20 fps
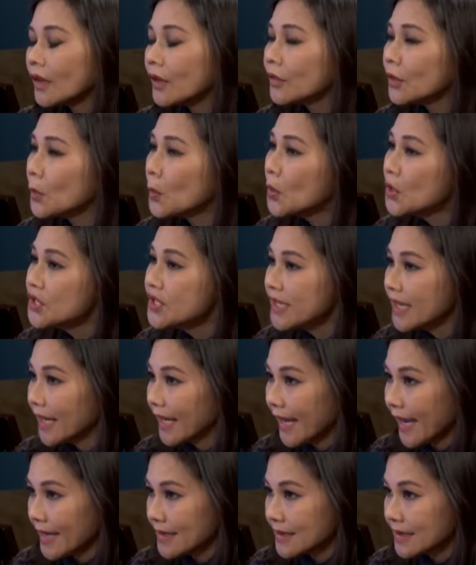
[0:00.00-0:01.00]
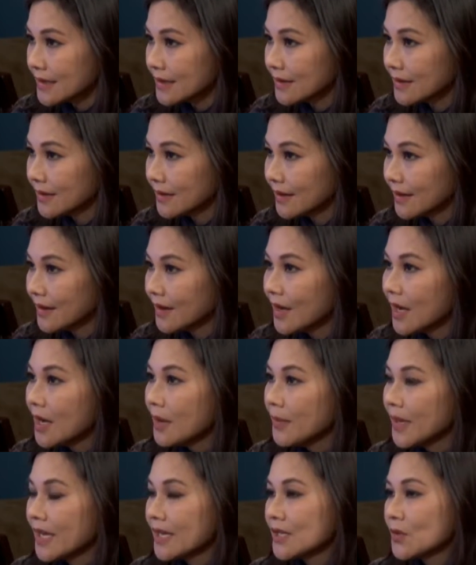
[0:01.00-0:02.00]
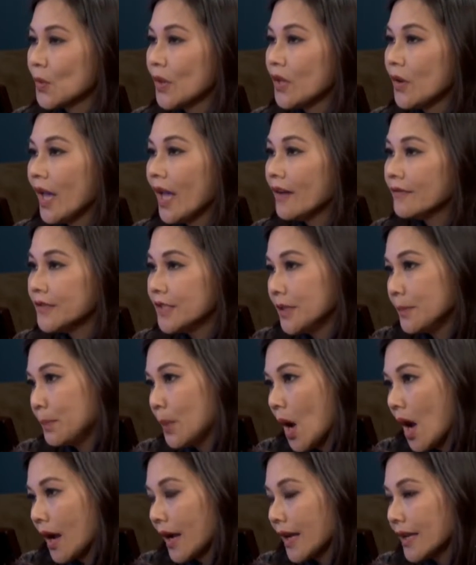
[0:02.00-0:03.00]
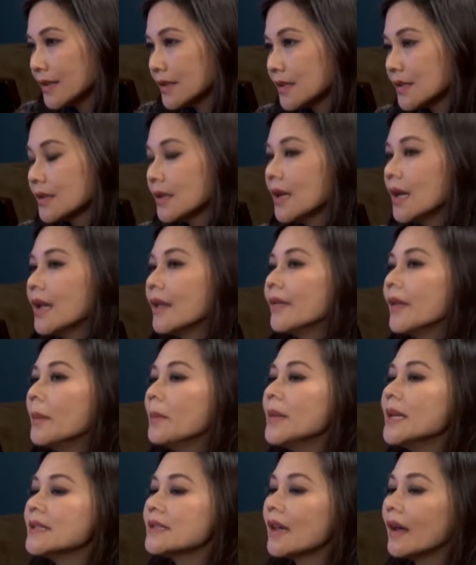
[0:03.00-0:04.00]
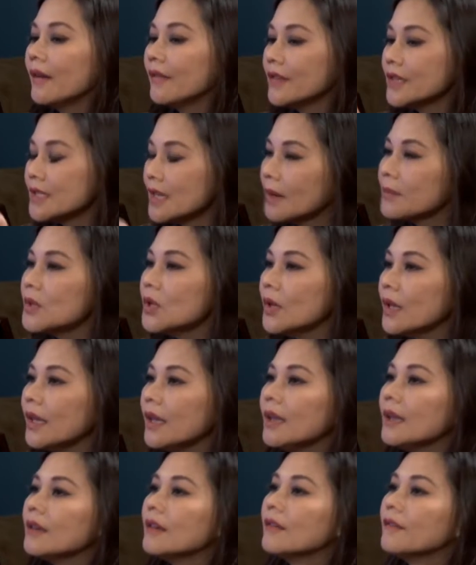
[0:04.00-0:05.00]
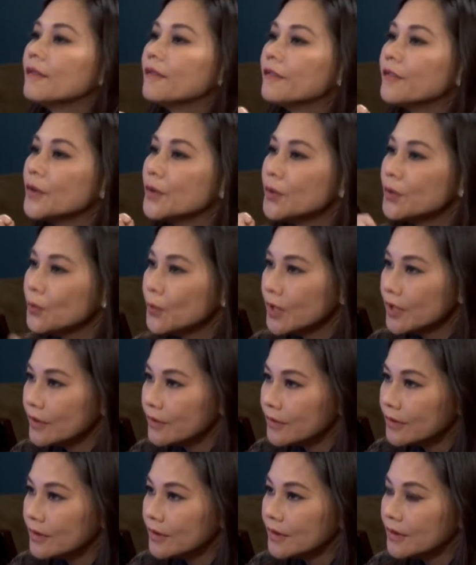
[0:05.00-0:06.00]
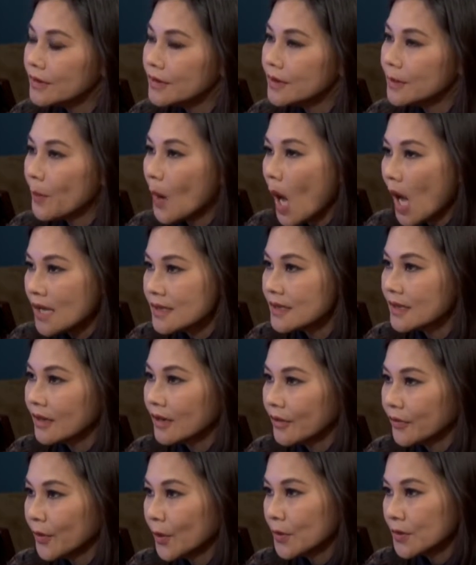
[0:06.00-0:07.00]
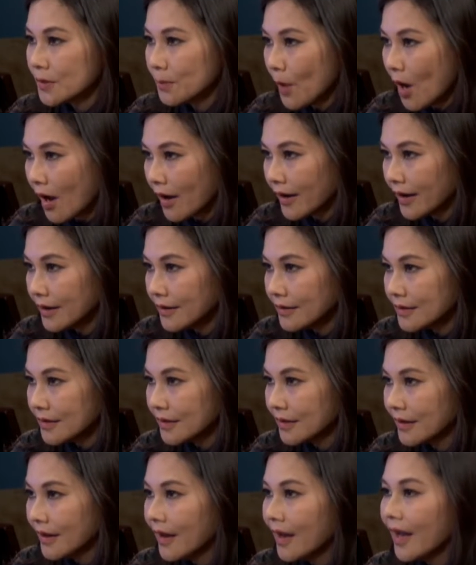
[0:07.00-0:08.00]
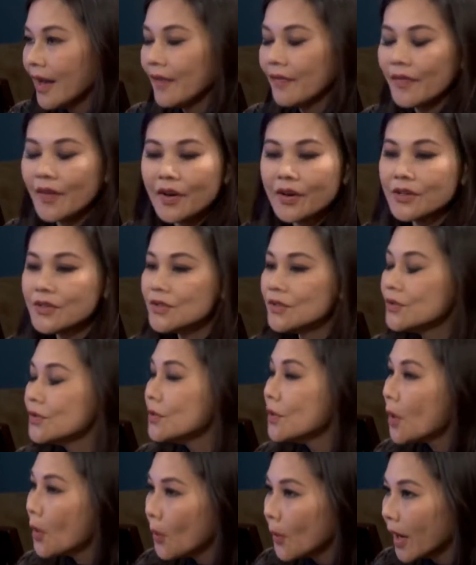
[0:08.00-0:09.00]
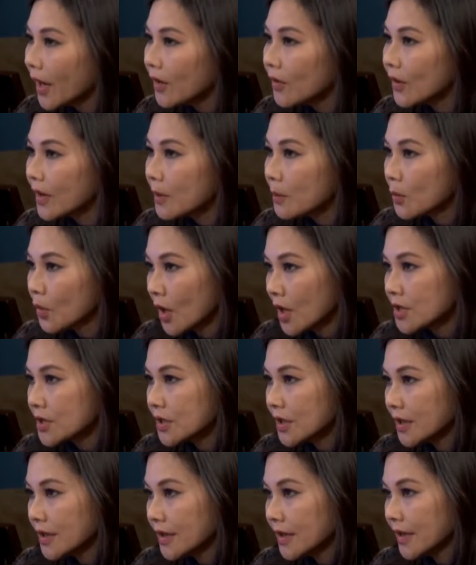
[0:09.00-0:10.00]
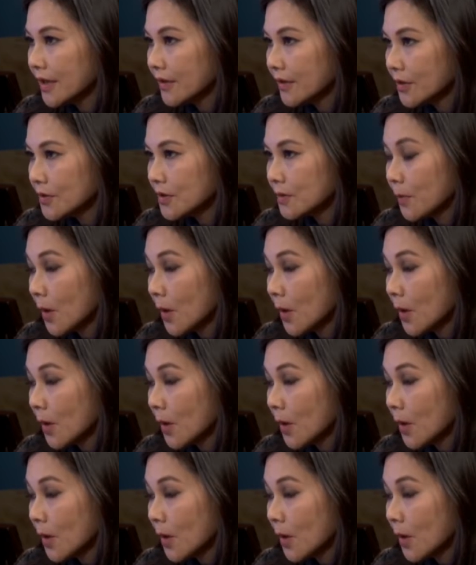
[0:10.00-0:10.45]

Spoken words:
worse it gets. Because when you have deep pockets, that means that every time you eat, food will deposit on those pockets. And there's no way you can brush underneath those